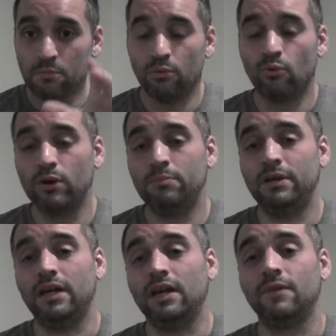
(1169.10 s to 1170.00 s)
point
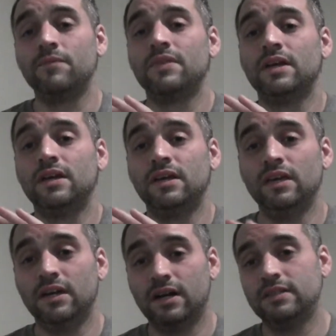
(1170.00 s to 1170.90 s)
being,
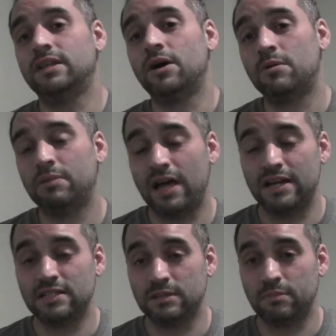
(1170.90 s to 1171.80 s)
you cut down on
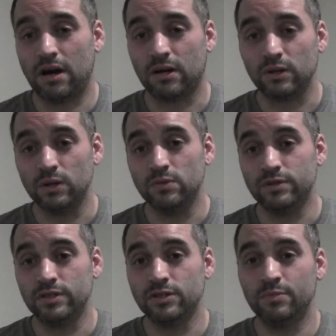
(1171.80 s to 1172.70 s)
plastic bottle
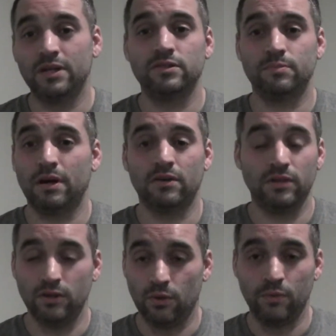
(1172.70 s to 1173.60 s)
usage because
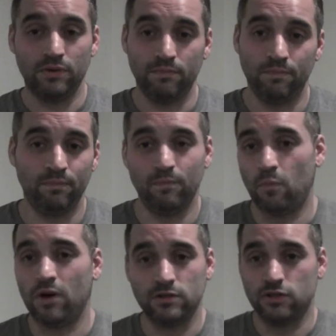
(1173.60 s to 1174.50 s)
apparently no one
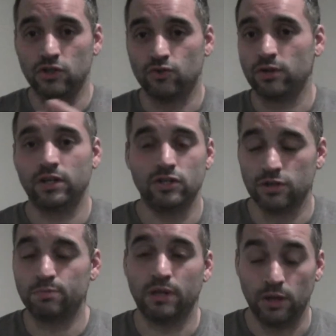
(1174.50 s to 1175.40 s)
wants to drink
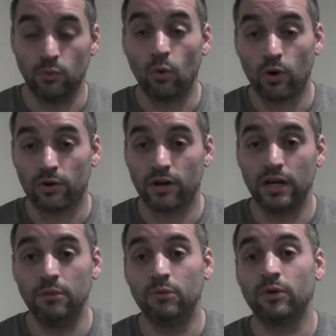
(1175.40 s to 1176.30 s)
just plain water
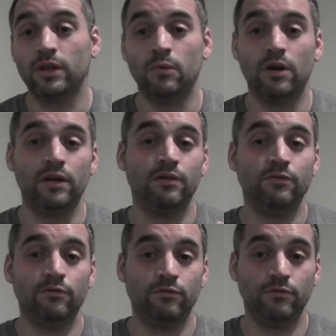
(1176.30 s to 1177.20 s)
anymore. They want
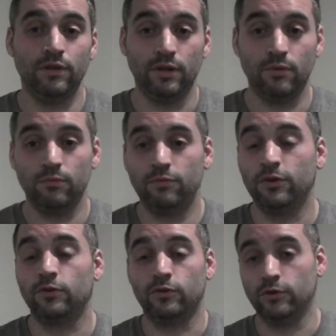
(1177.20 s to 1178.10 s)
it, you know,
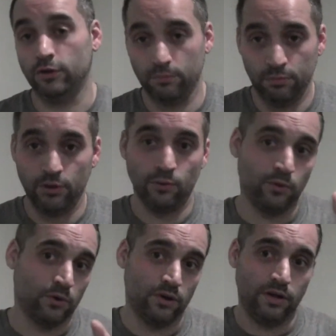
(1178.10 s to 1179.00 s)
filtered and
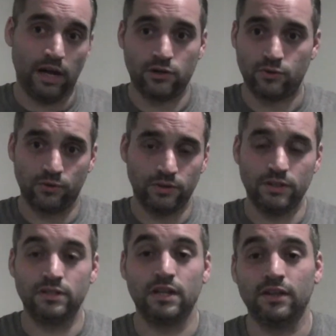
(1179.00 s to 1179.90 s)
pure and natural
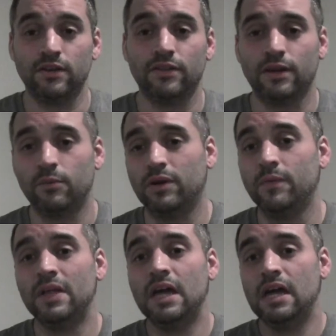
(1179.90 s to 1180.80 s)
and this, that, the other thing. Well,